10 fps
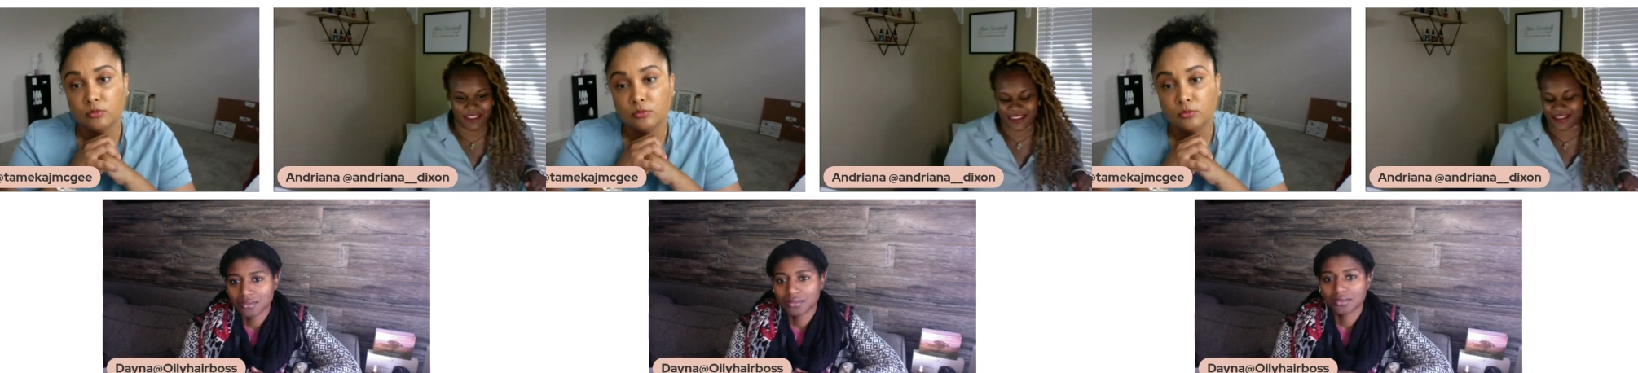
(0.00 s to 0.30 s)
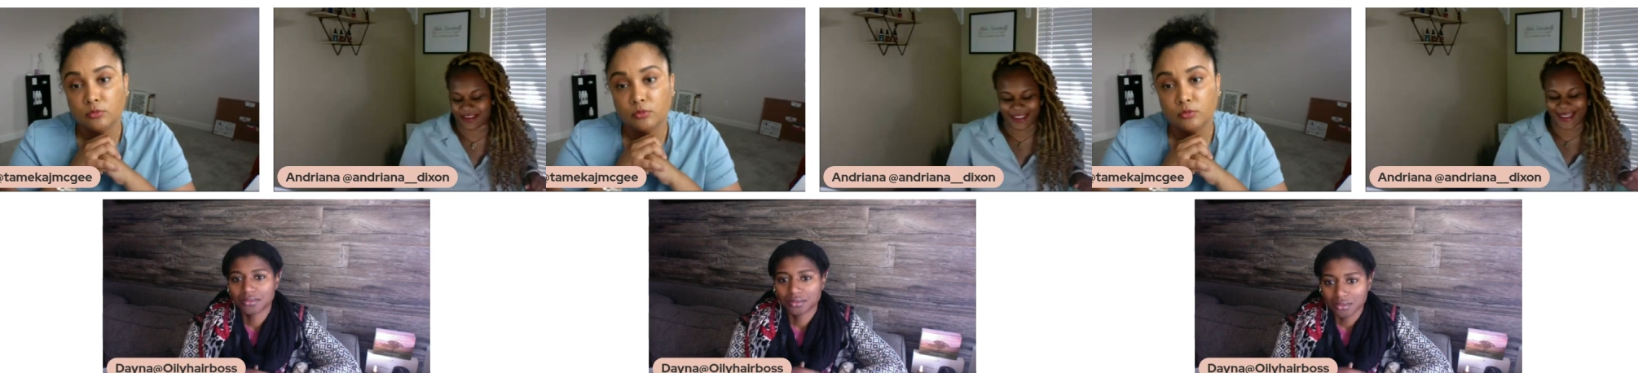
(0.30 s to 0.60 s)

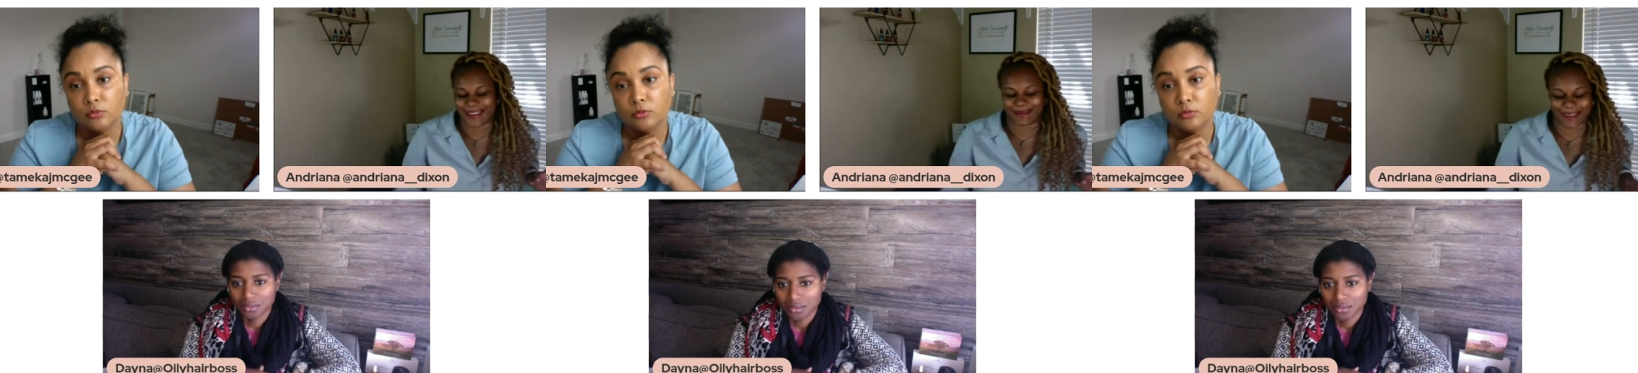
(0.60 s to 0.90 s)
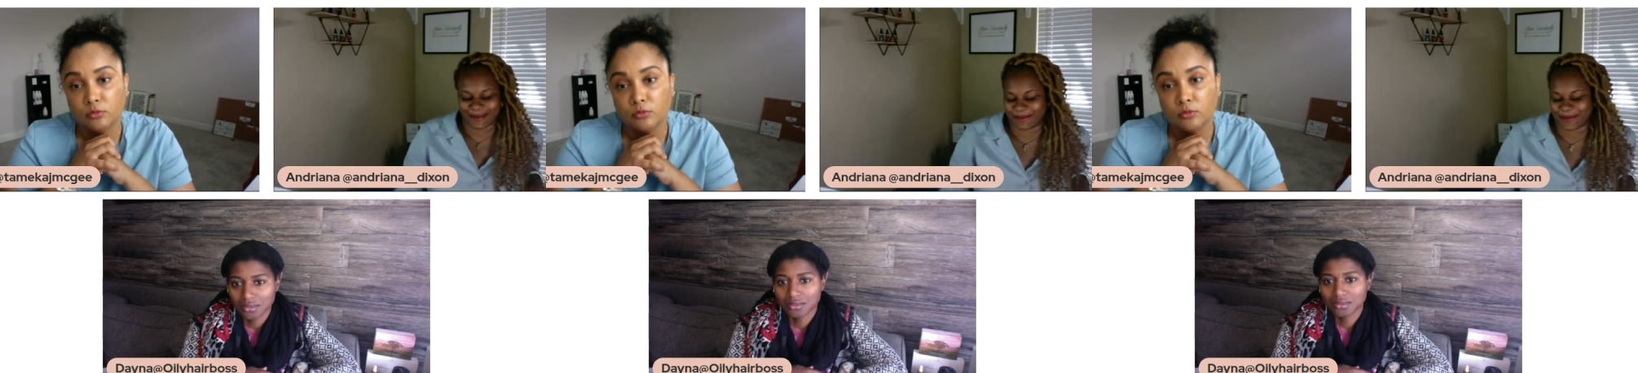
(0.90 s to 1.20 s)
Speaker 1: this? I don't
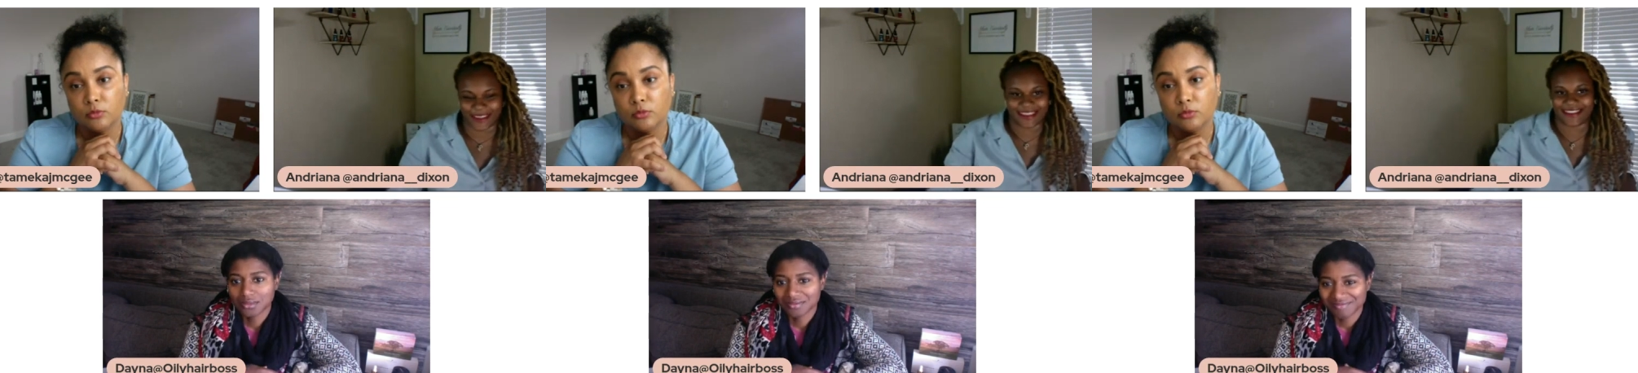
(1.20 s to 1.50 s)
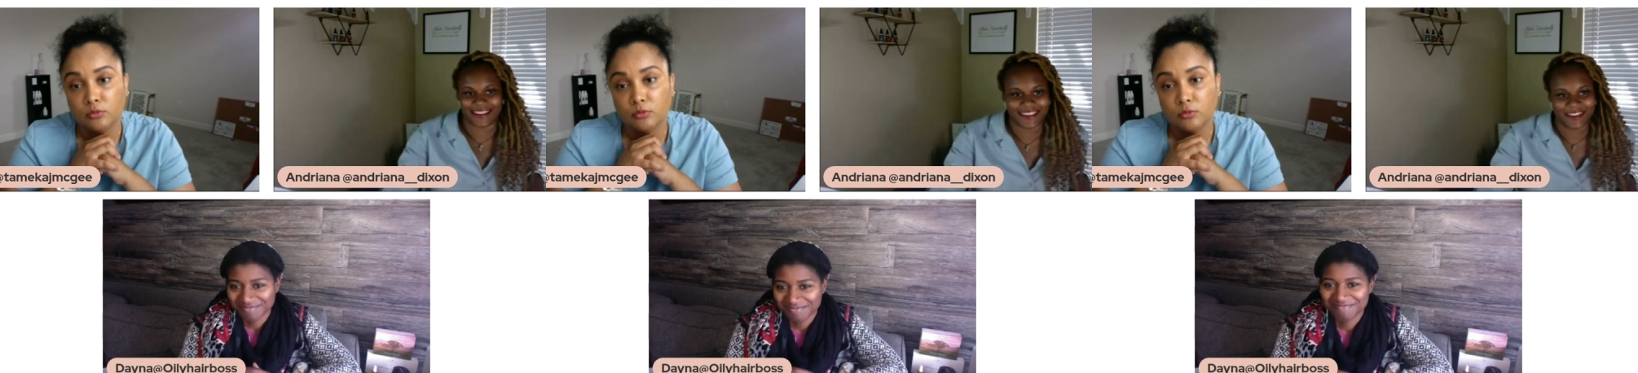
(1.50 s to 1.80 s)
know, but
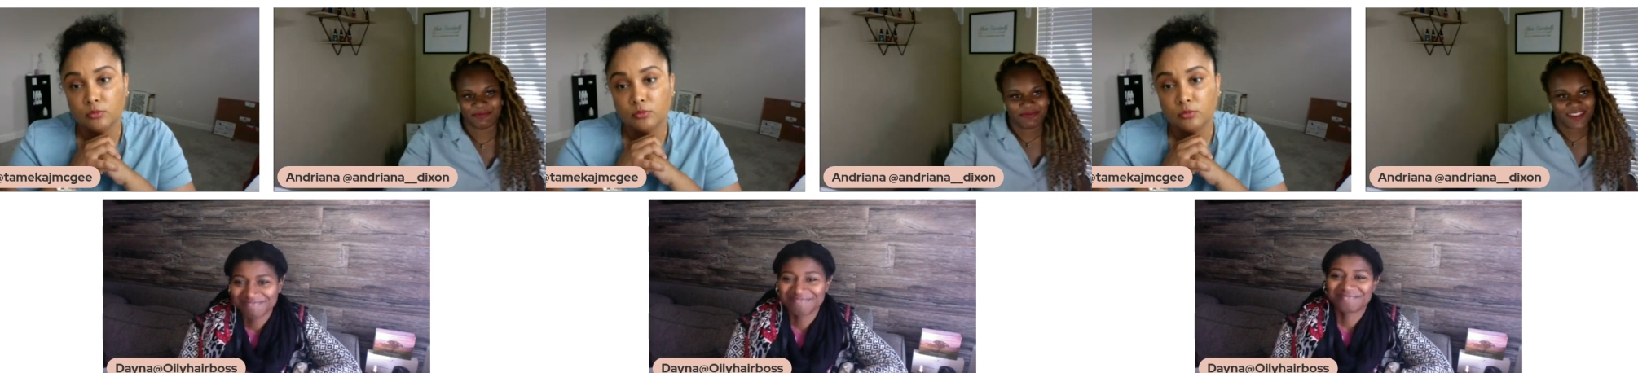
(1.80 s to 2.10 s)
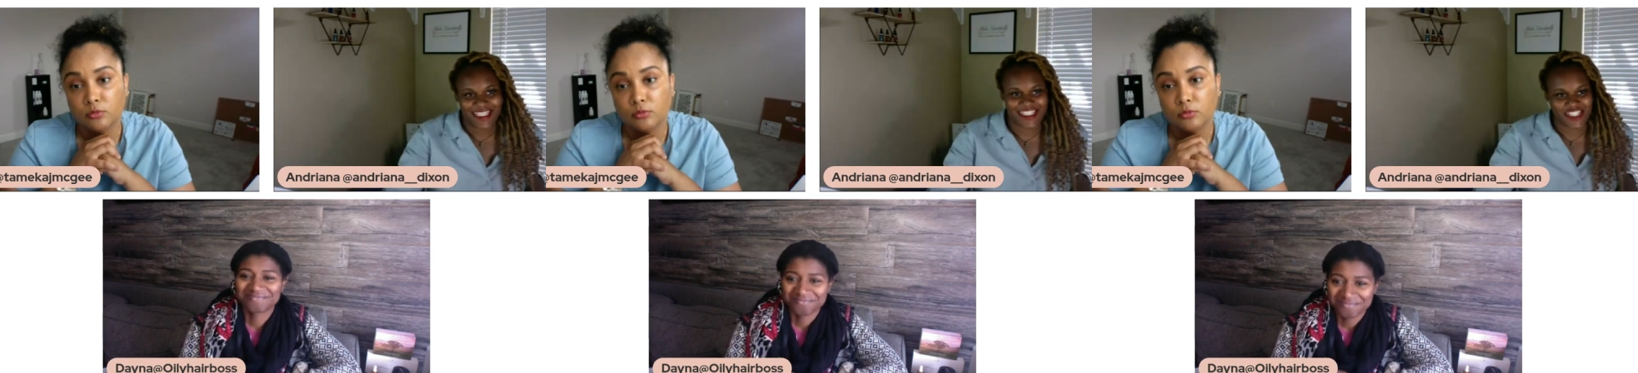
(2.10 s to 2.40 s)

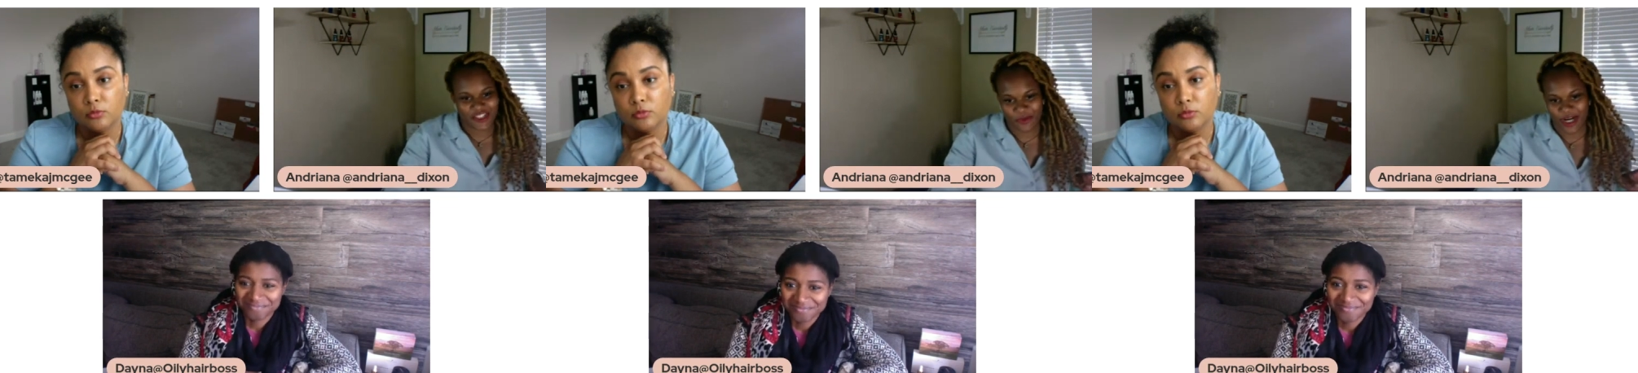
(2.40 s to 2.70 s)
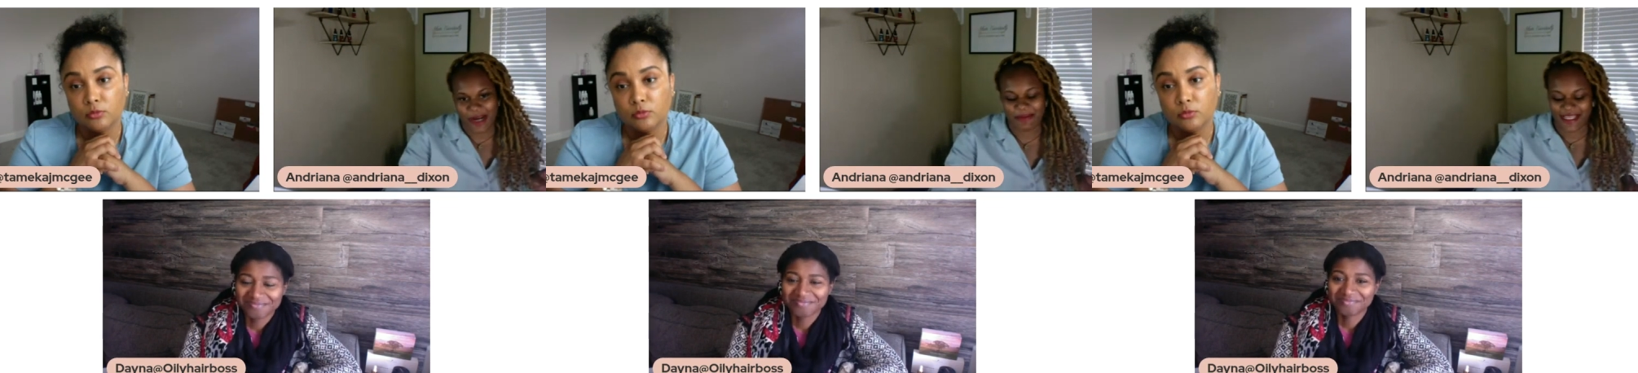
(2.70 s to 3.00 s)
that's just where
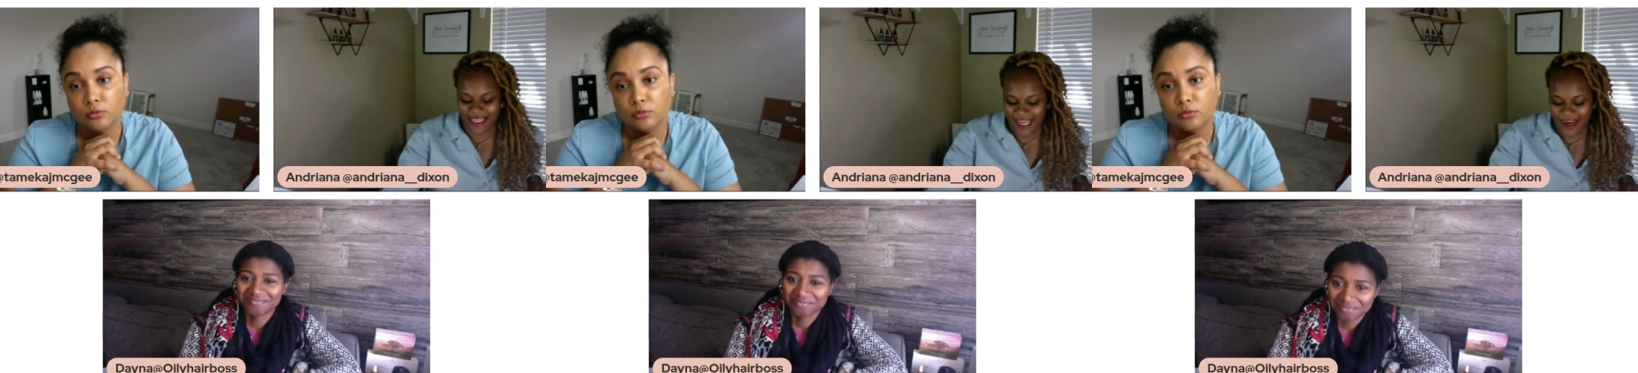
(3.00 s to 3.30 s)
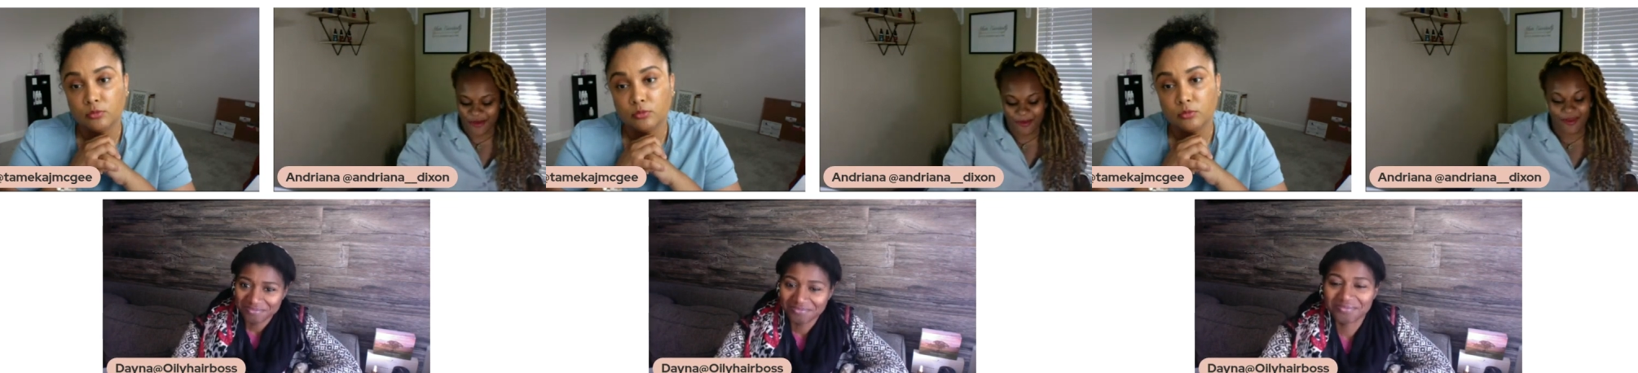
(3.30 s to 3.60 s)
I'm at now.